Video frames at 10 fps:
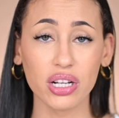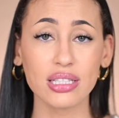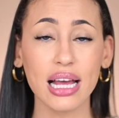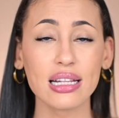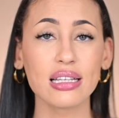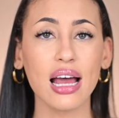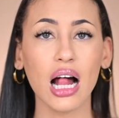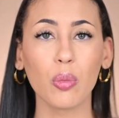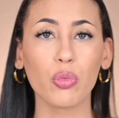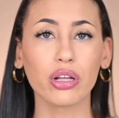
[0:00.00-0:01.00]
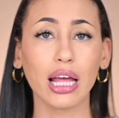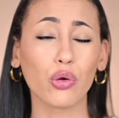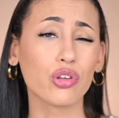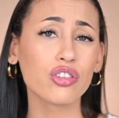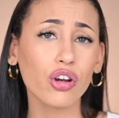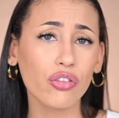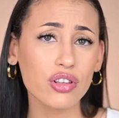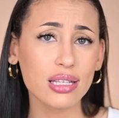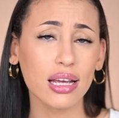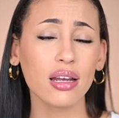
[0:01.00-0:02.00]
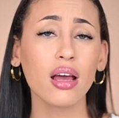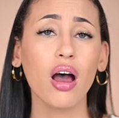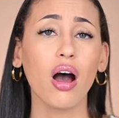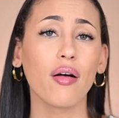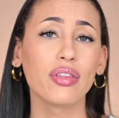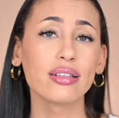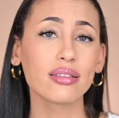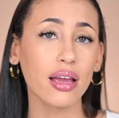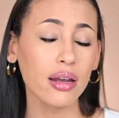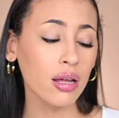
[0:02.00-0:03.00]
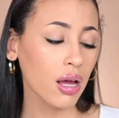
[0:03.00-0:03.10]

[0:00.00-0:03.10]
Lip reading: tend to help with like resurfacing of the skin,